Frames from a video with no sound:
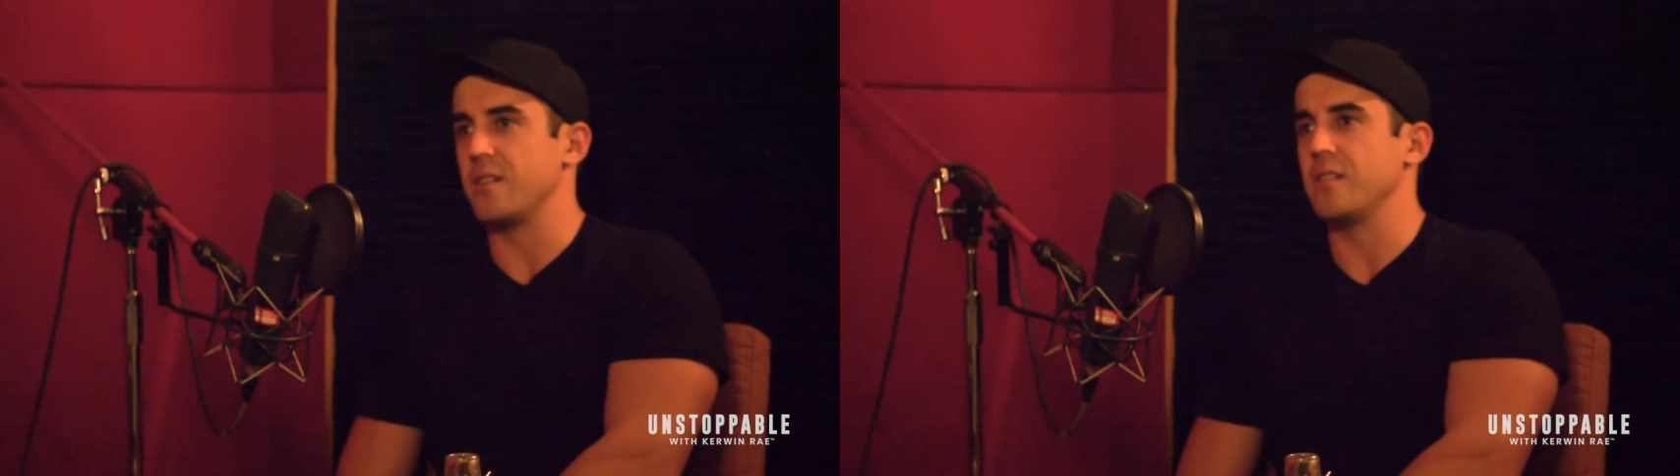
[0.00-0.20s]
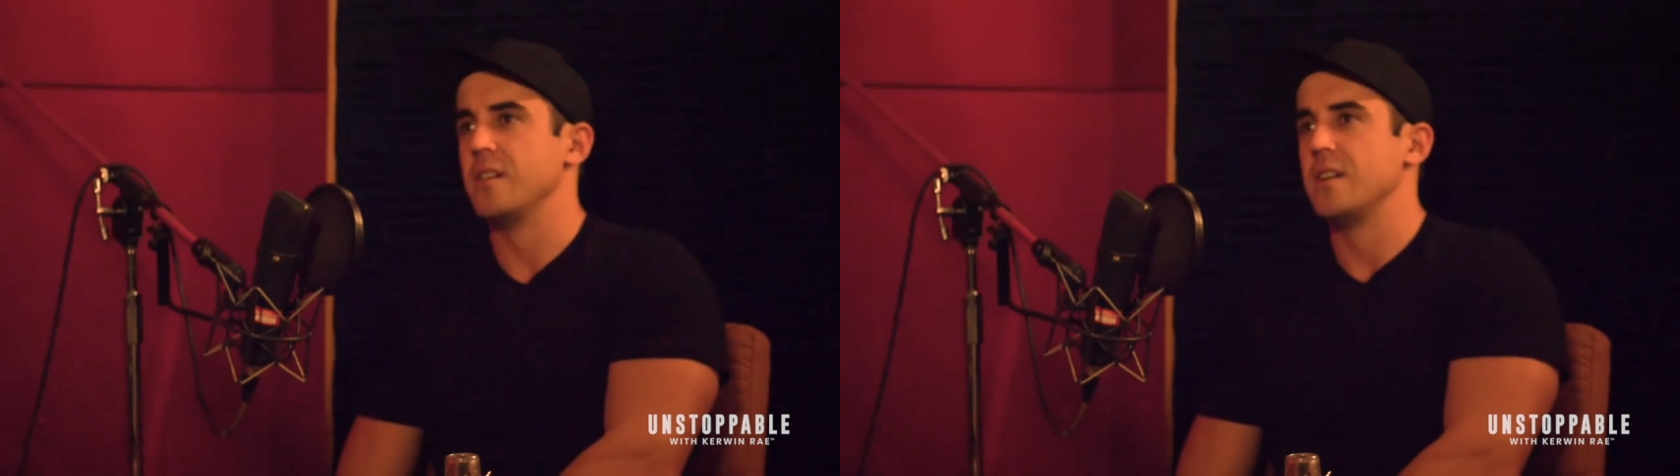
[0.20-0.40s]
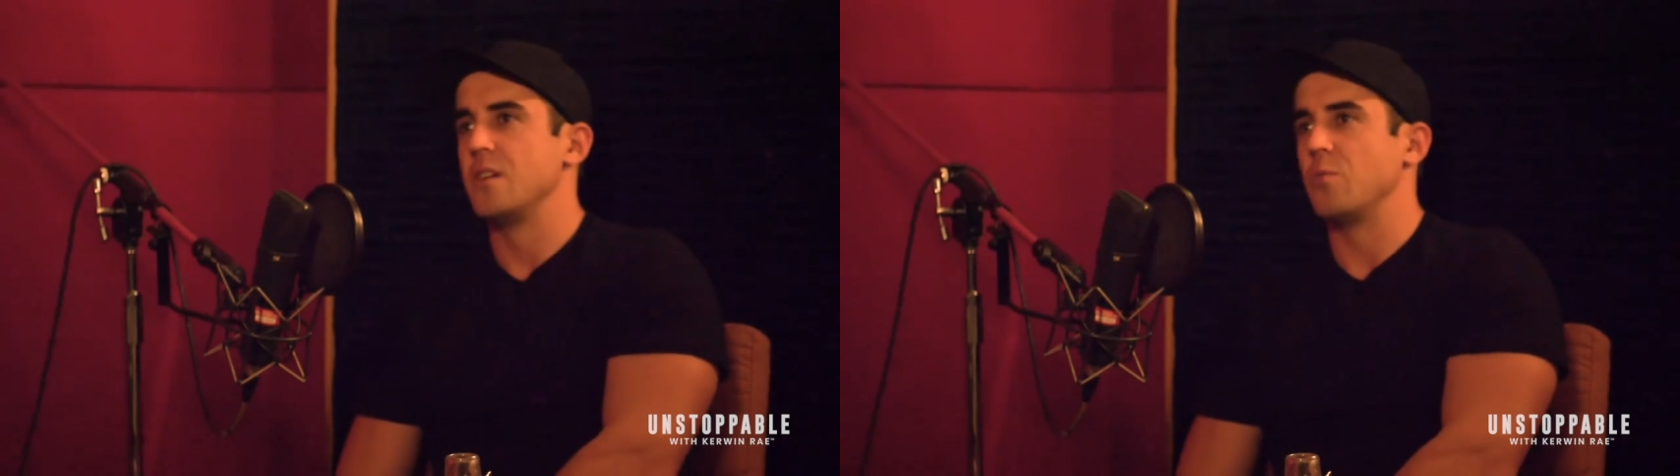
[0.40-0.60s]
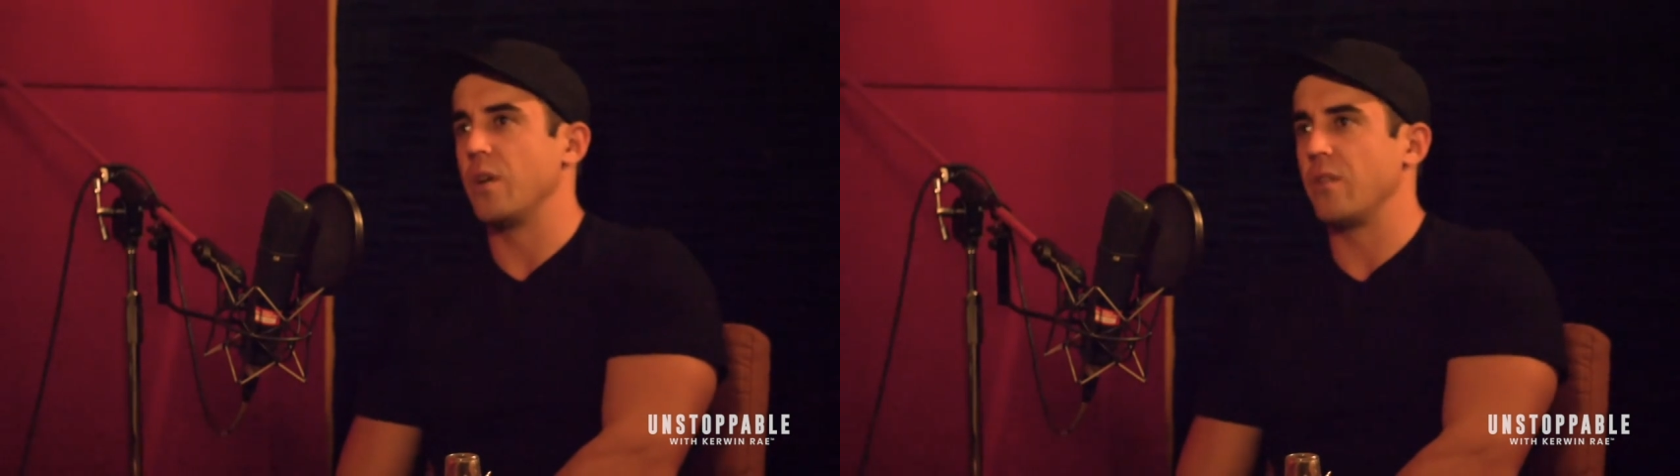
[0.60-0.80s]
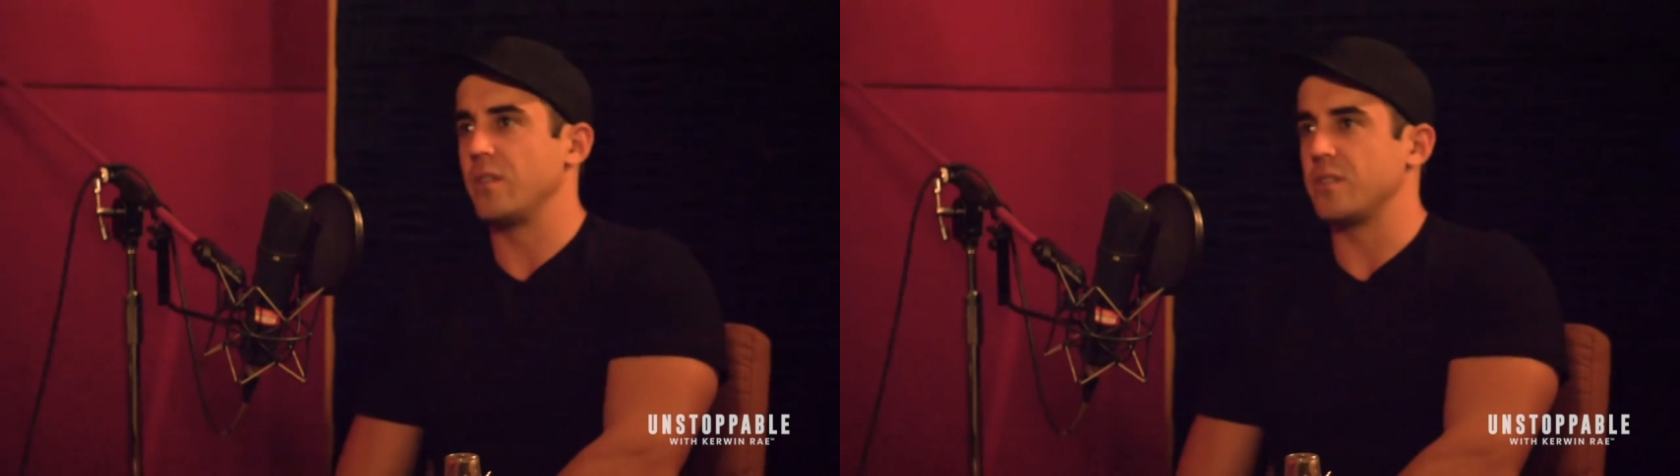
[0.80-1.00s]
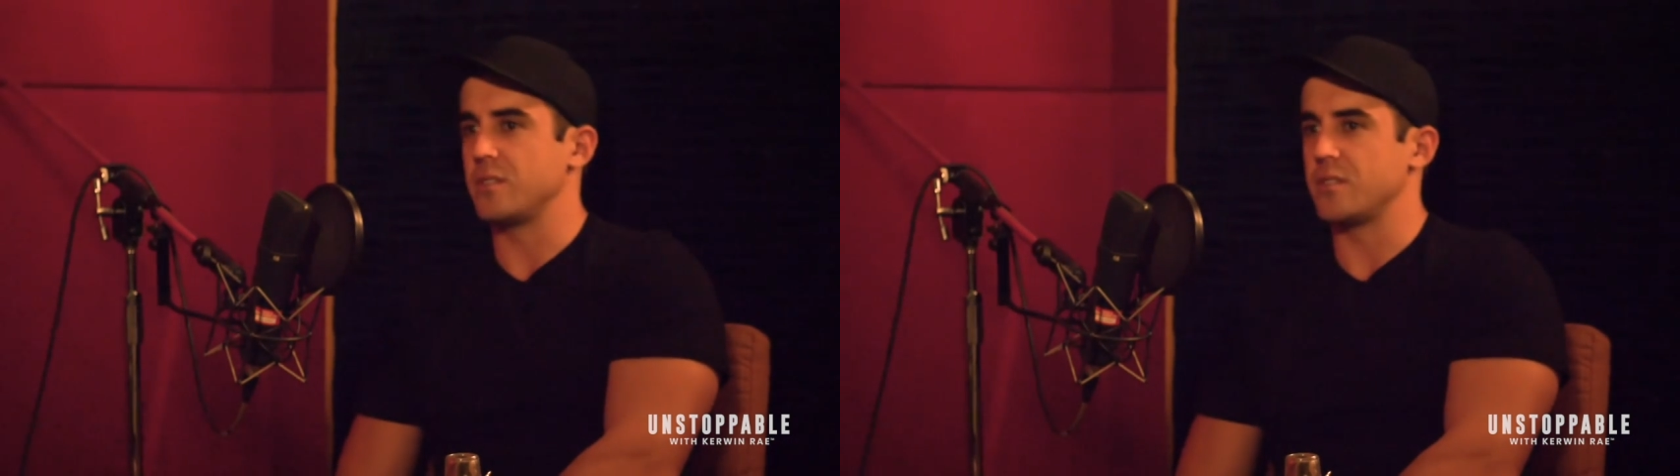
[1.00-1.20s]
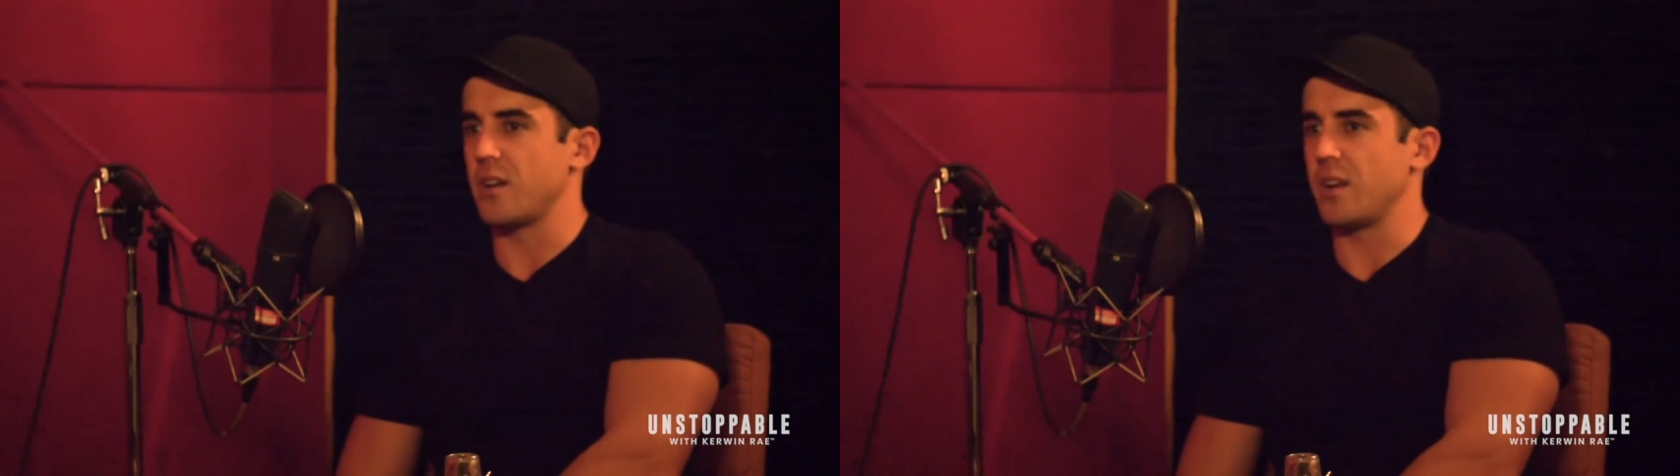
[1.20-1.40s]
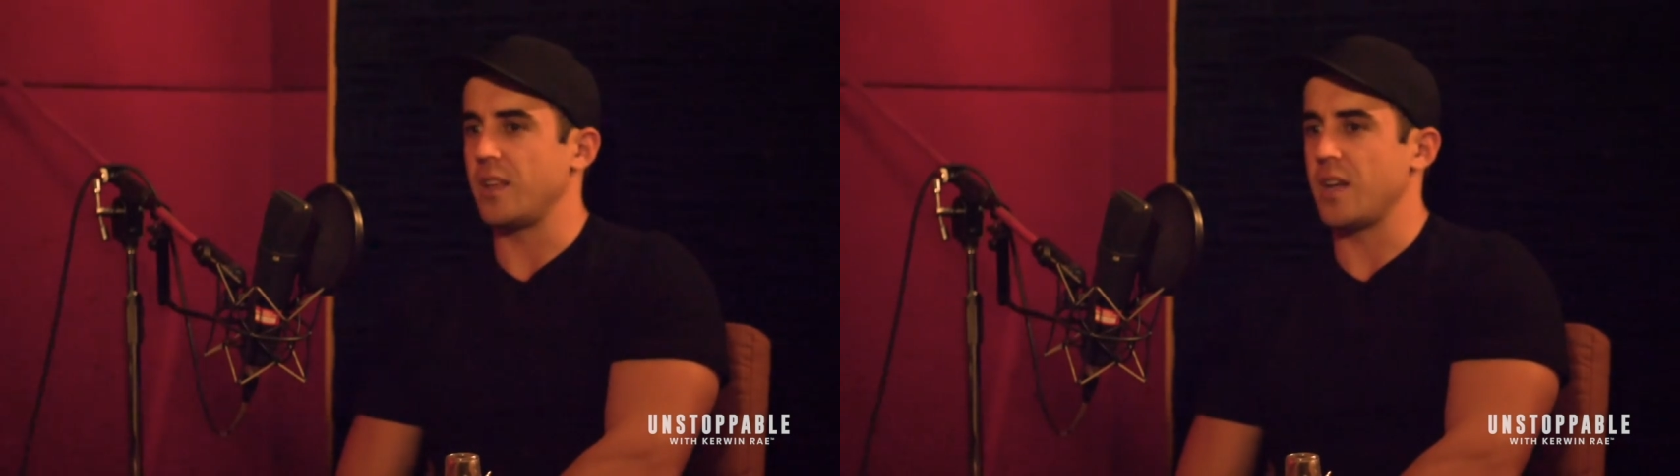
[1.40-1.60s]
So we're in a
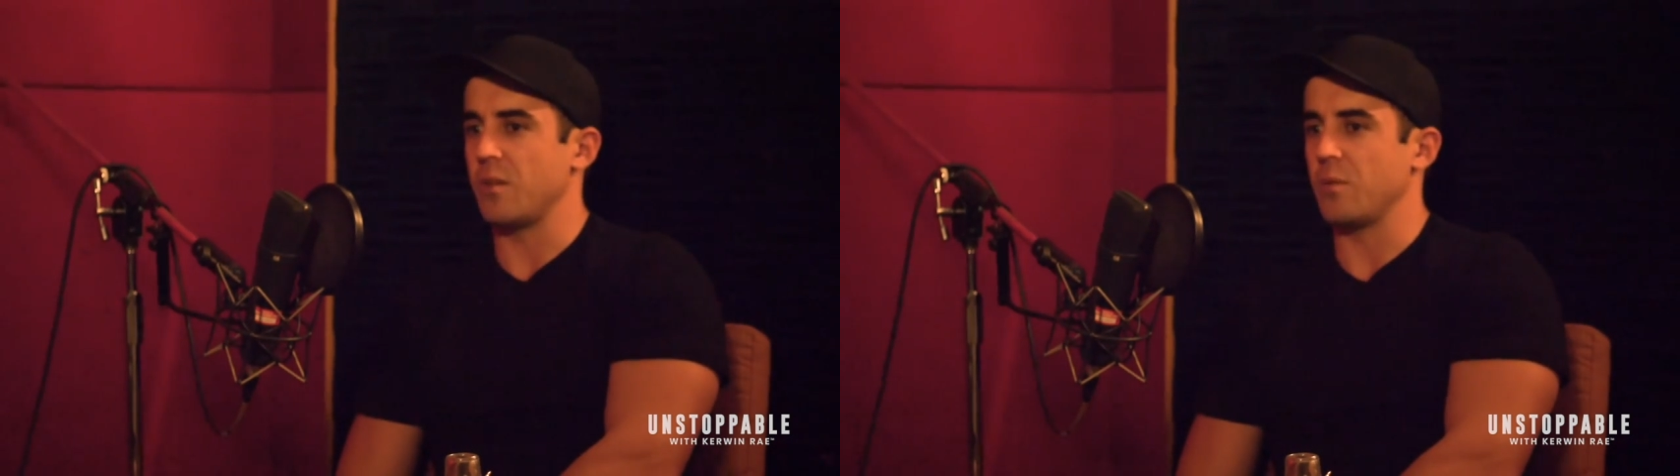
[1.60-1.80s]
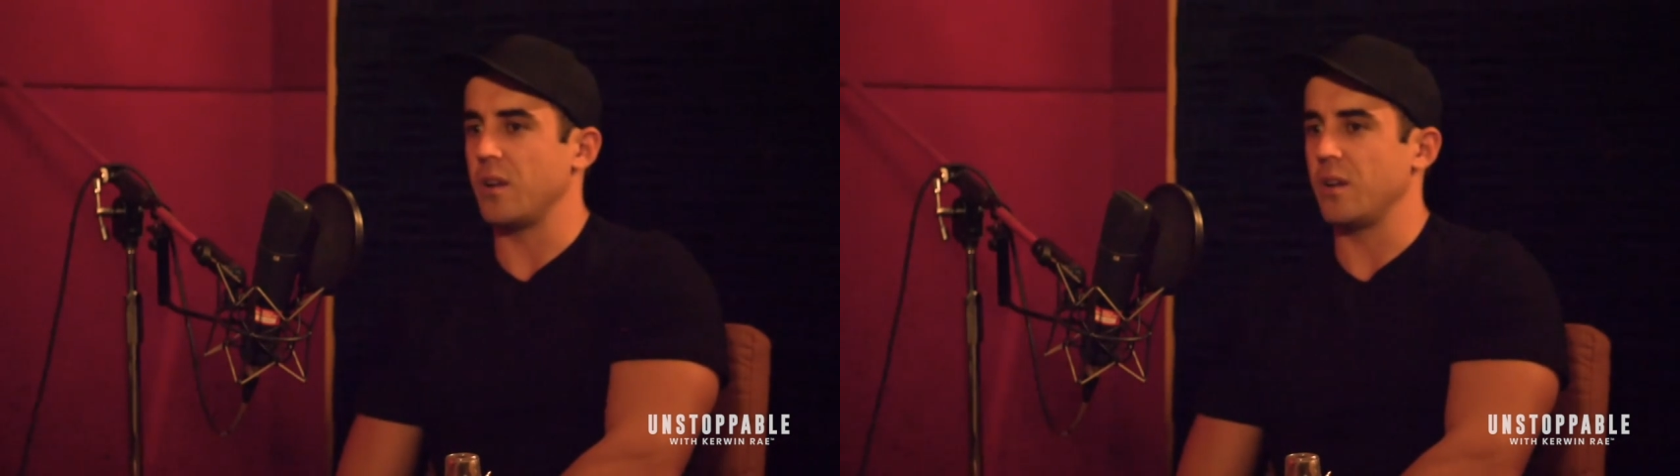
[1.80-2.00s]
society now